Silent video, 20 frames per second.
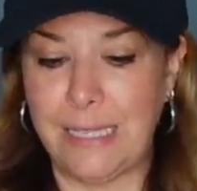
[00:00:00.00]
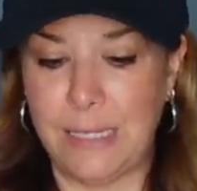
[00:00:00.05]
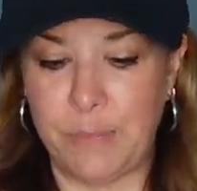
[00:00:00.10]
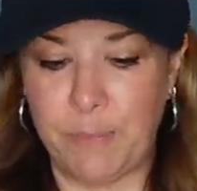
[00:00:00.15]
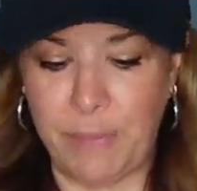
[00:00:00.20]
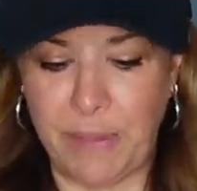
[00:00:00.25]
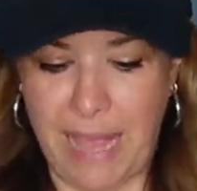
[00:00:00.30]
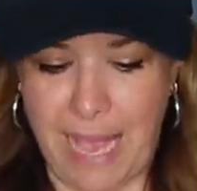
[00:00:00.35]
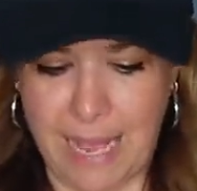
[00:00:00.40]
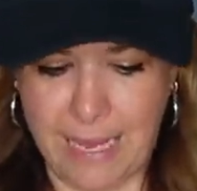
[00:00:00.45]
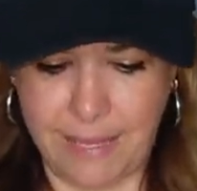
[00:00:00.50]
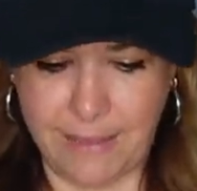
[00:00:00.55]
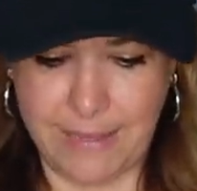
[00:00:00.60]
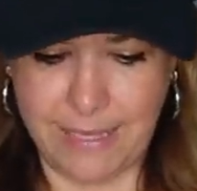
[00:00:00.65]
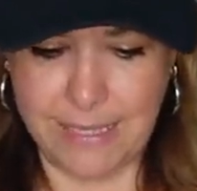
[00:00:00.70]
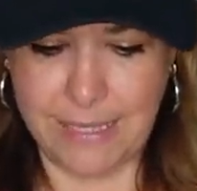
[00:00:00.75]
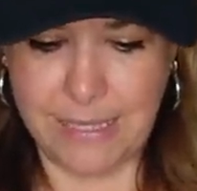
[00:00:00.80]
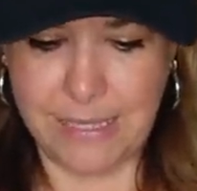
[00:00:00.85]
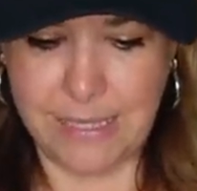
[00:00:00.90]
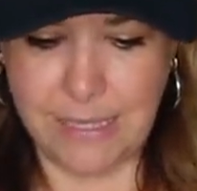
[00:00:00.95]
It's black. I
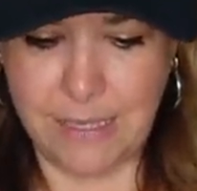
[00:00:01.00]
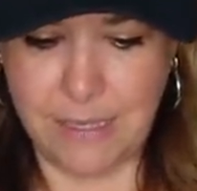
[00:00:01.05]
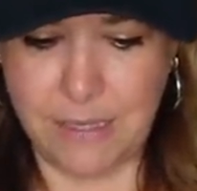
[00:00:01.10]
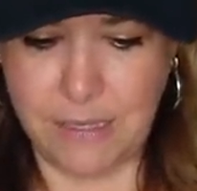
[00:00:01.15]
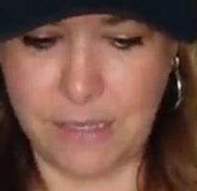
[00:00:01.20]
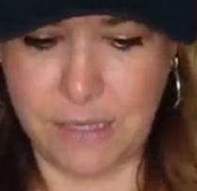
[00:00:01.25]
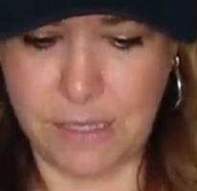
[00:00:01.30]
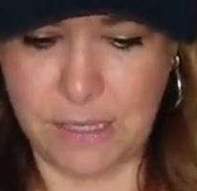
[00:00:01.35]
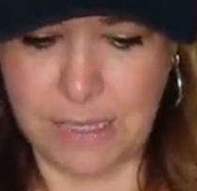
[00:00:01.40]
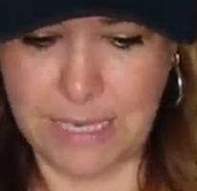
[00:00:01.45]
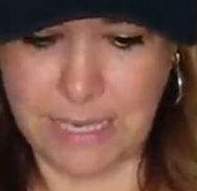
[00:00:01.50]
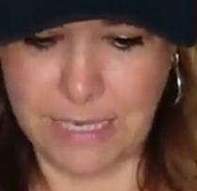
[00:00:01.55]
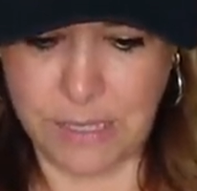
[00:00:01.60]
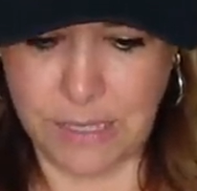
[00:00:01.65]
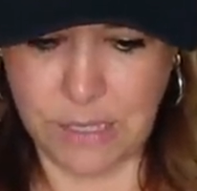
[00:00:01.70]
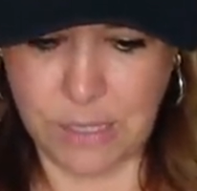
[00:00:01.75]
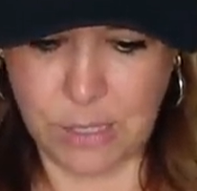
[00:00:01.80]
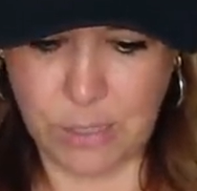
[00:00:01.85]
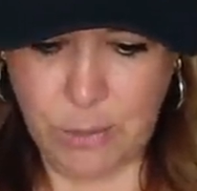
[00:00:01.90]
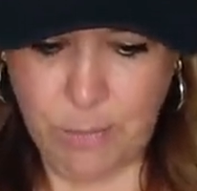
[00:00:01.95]
think it's a
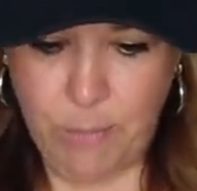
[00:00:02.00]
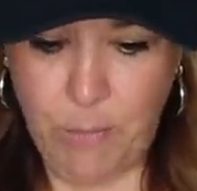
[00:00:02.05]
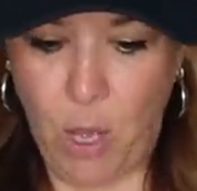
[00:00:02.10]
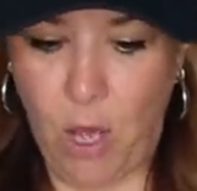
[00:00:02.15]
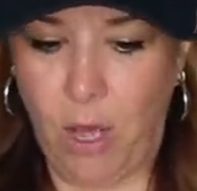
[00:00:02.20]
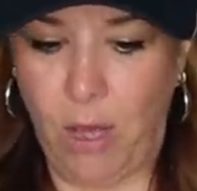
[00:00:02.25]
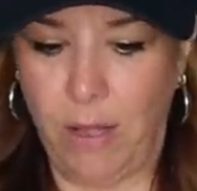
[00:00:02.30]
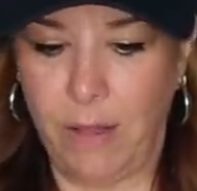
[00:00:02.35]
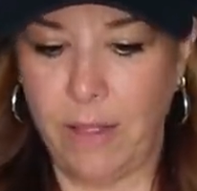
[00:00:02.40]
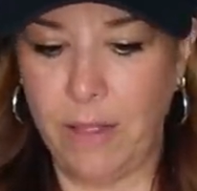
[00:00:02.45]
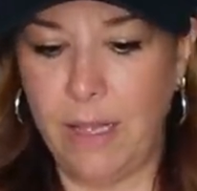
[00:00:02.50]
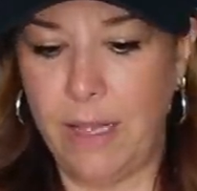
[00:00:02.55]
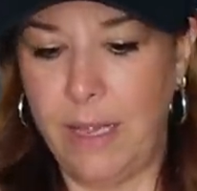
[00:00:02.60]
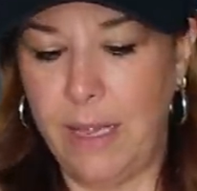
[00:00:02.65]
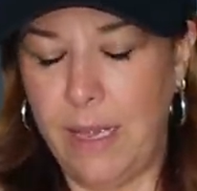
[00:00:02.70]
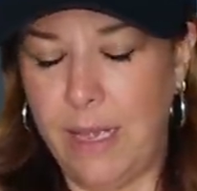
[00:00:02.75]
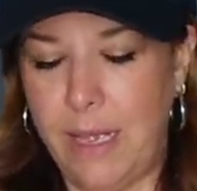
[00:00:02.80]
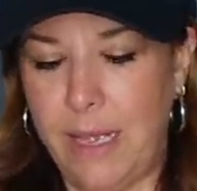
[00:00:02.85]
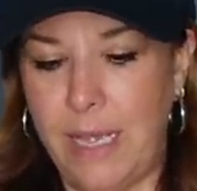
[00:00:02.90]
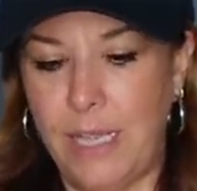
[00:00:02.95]
size small,
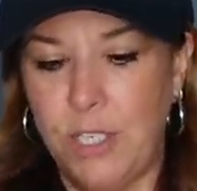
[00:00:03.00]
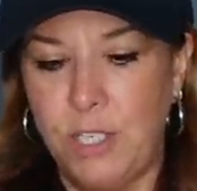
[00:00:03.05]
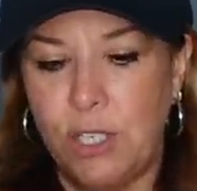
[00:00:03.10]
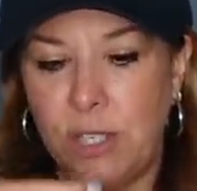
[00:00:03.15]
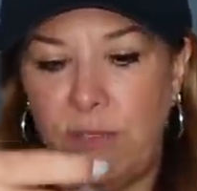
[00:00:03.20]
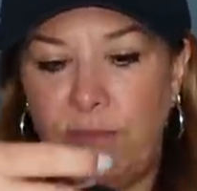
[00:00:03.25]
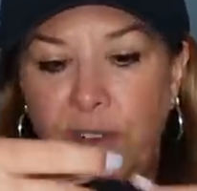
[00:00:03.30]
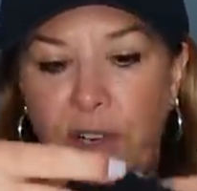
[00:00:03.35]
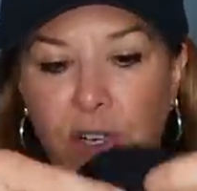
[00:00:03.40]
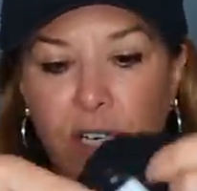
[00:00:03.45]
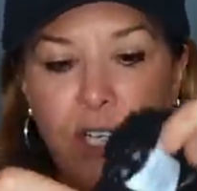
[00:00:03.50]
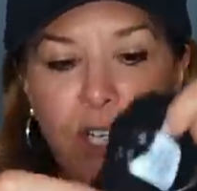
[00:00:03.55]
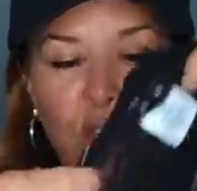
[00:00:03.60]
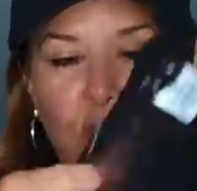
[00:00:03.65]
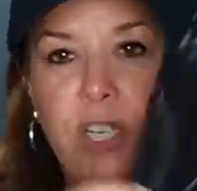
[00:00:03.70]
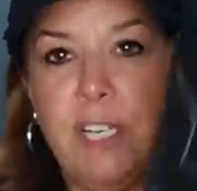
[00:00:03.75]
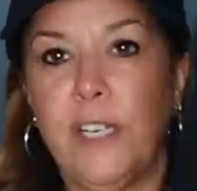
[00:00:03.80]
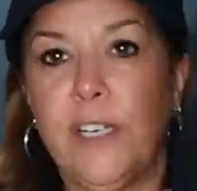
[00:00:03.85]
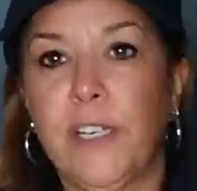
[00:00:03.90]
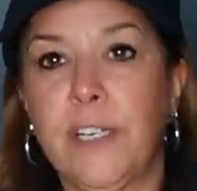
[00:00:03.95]
just very
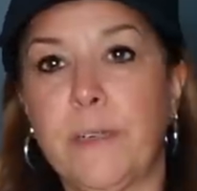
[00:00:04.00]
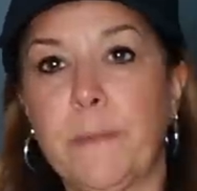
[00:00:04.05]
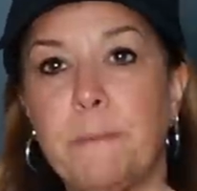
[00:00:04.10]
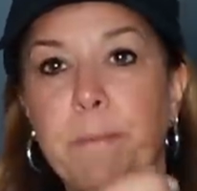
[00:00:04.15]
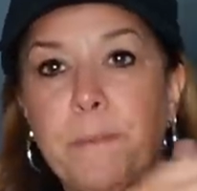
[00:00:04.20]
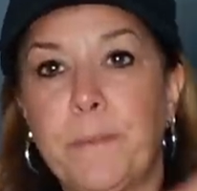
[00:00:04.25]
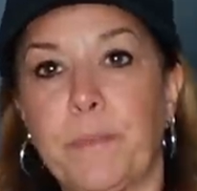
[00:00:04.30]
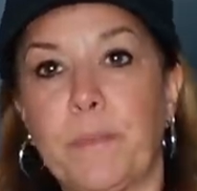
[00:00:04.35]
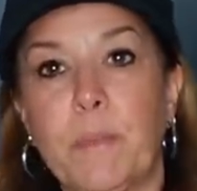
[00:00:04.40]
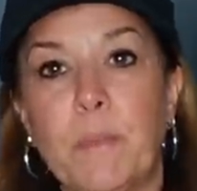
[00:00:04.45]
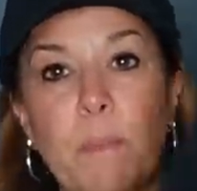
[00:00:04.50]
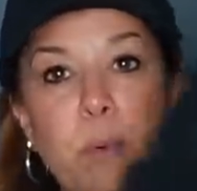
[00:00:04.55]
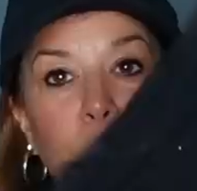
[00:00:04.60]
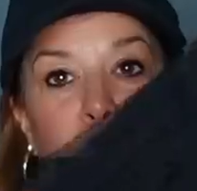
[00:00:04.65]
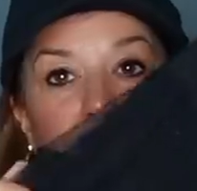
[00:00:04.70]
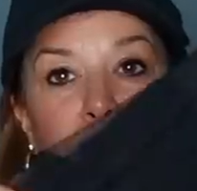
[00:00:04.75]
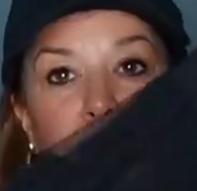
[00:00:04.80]
sheer, but would